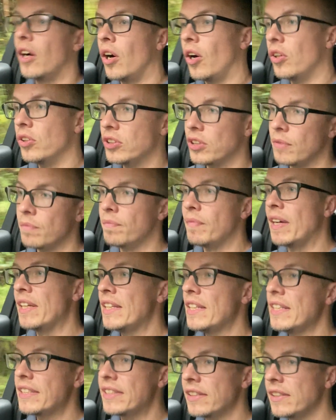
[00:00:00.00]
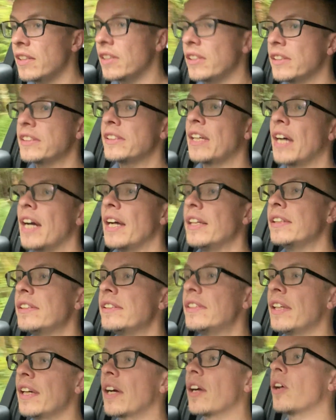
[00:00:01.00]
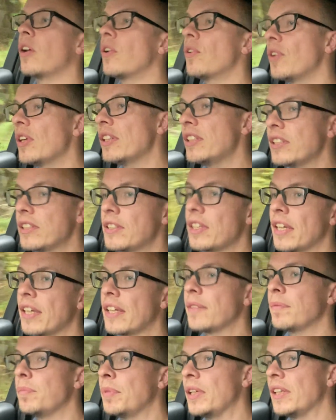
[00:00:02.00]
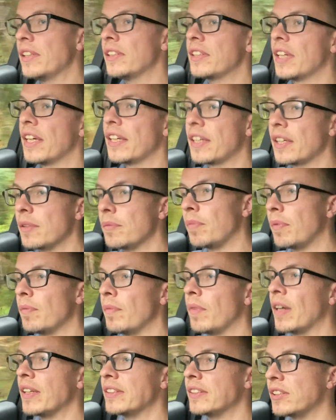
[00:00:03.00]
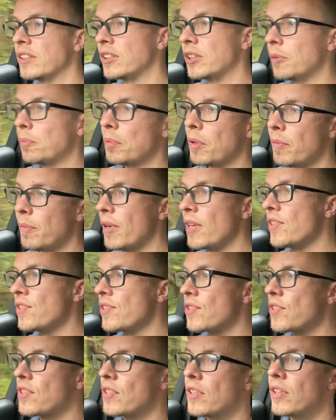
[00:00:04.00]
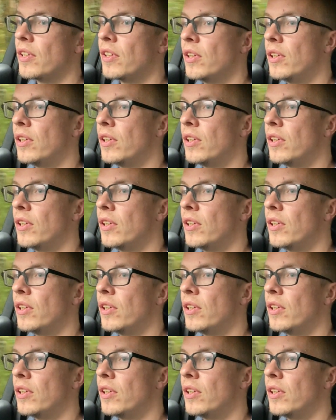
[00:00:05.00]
on the medicinal side they are already take, being taken as supplements